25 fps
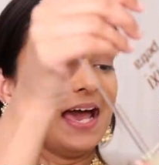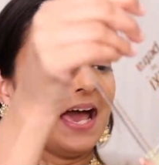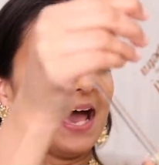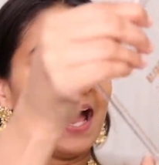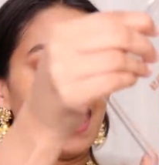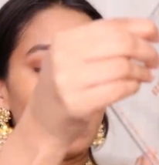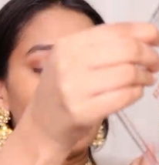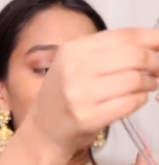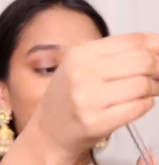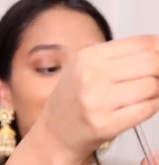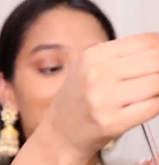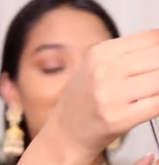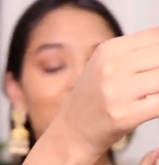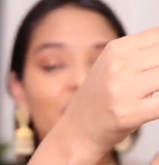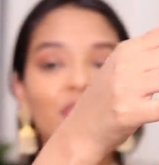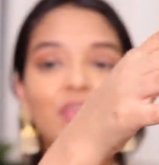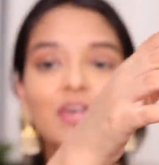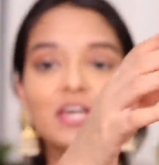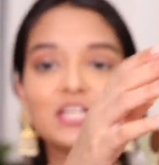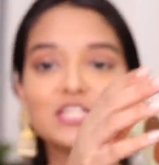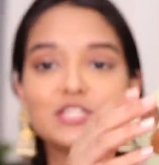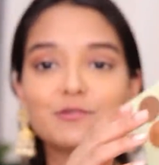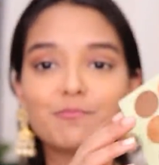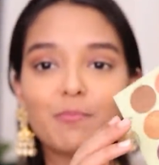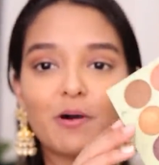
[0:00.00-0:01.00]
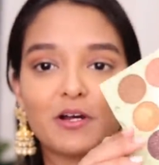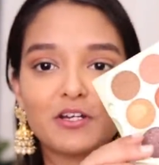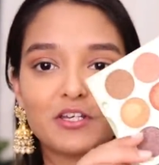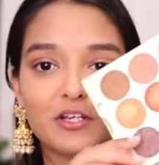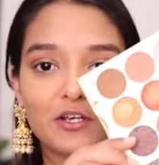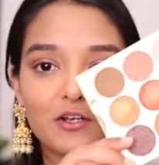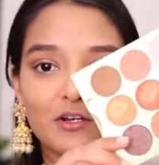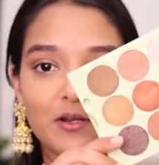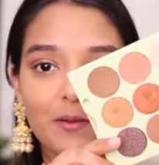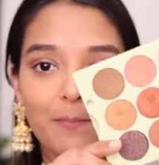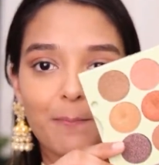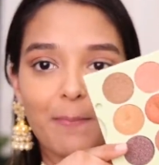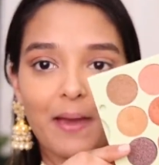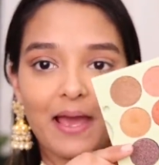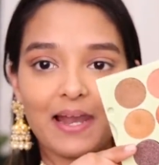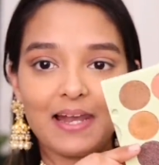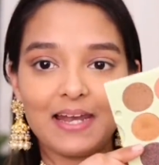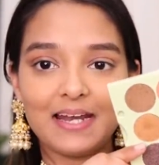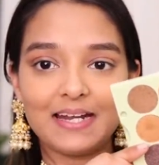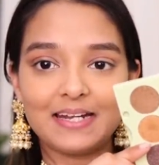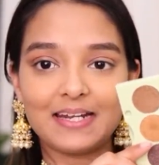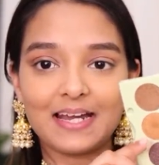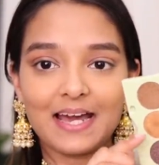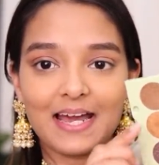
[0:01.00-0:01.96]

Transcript: and in this particular palette,